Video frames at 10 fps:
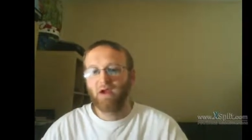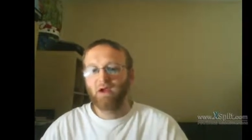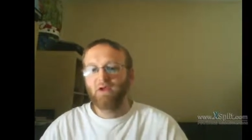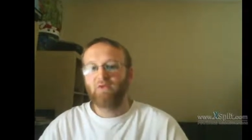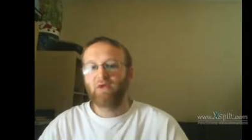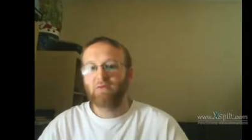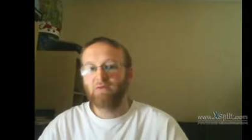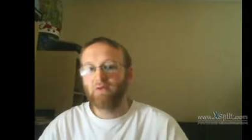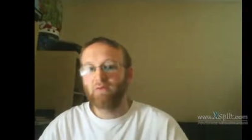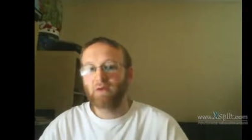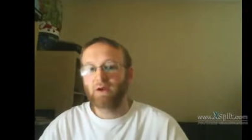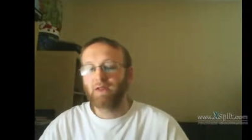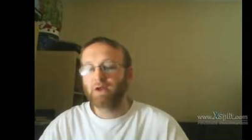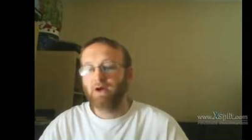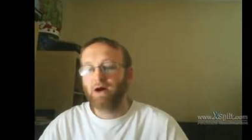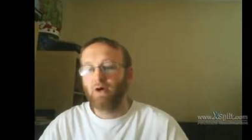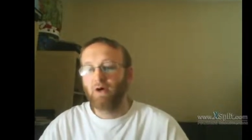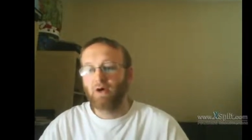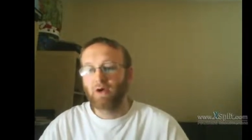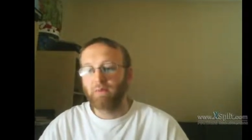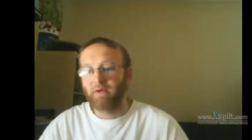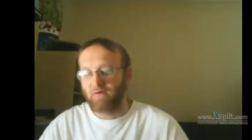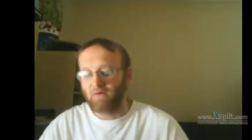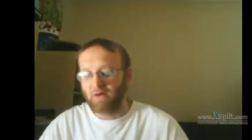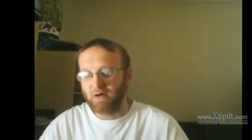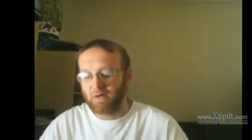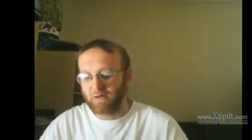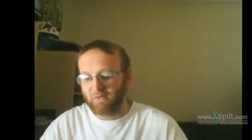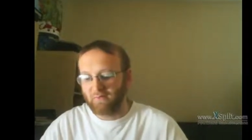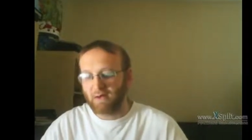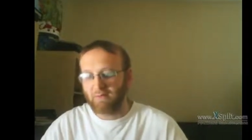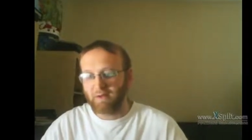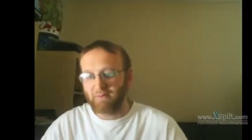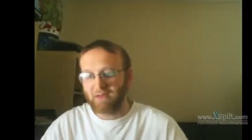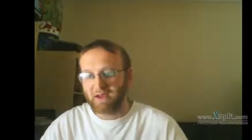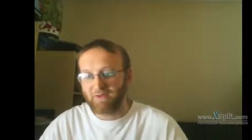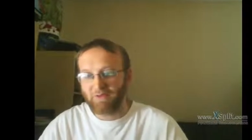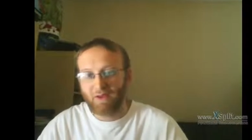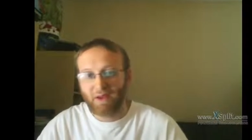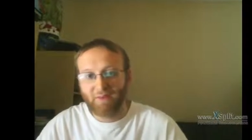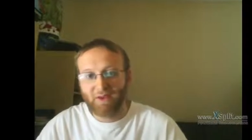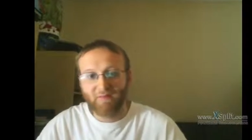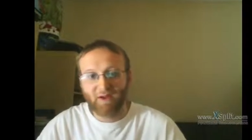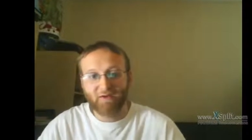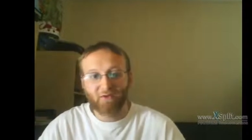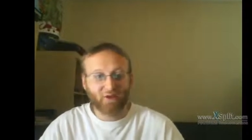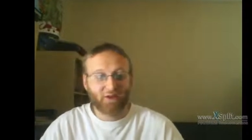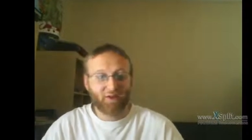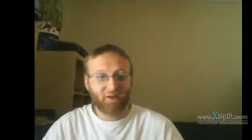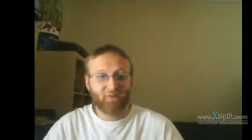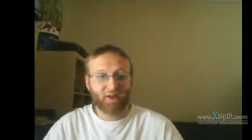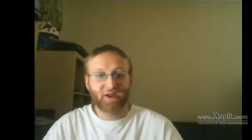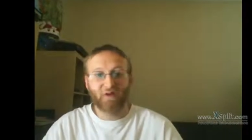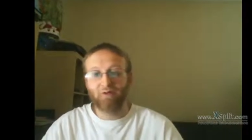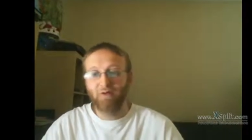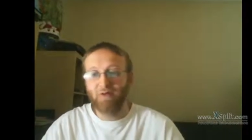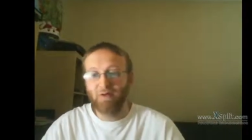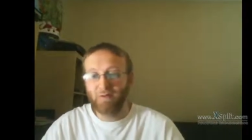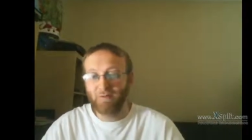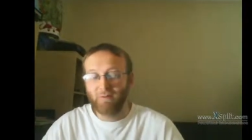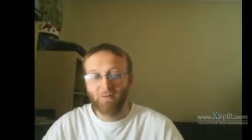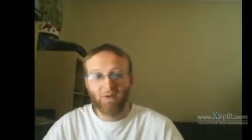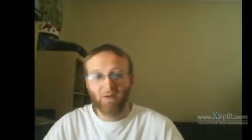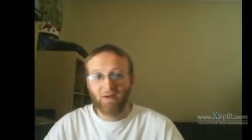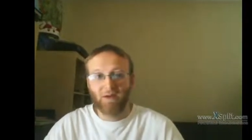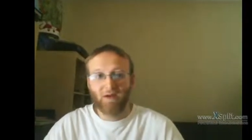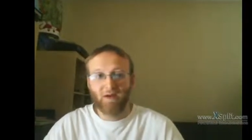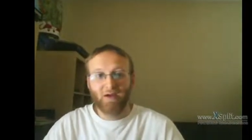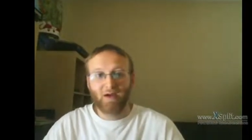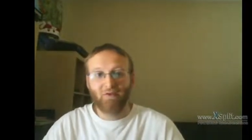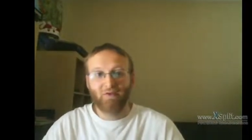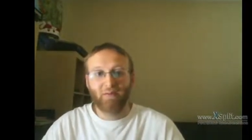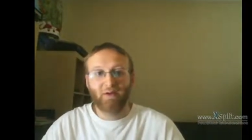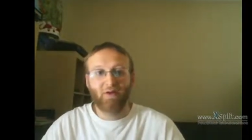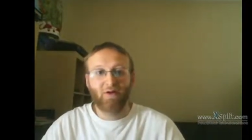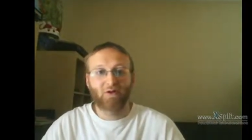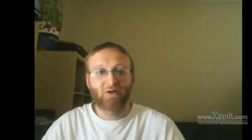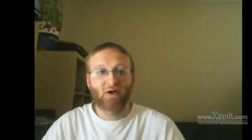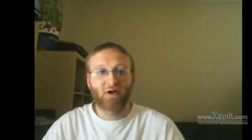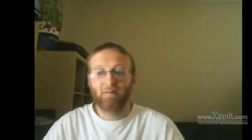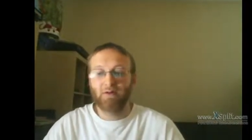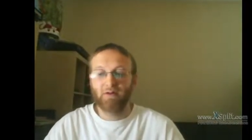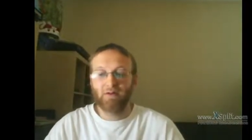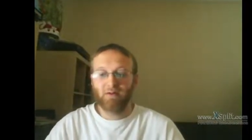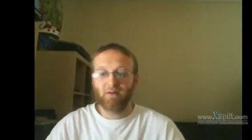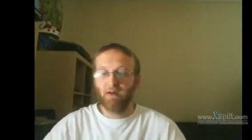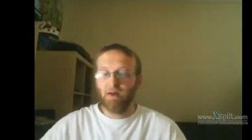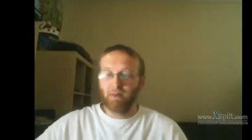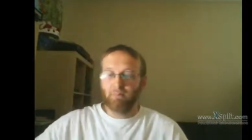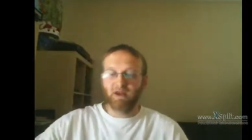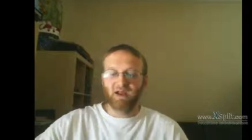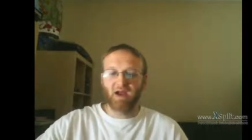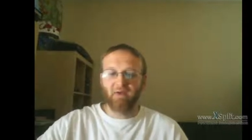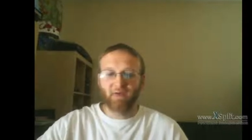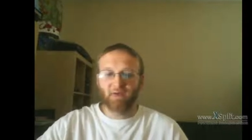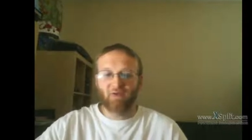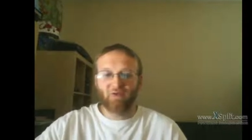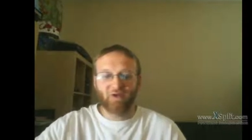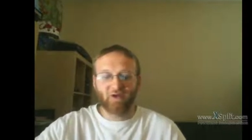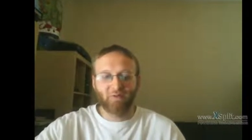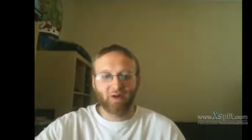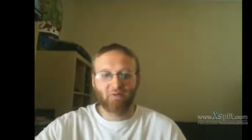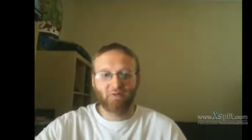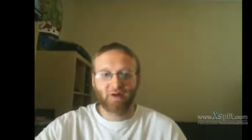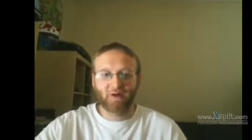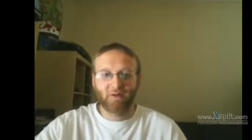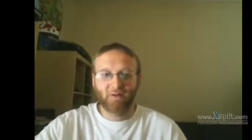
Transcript: So don't worry, they're not all going to be this long. This is probably going to be like a 20-minute video, 30-minute video. That's going to be a long time. But yeah, I figured this is a good way to start.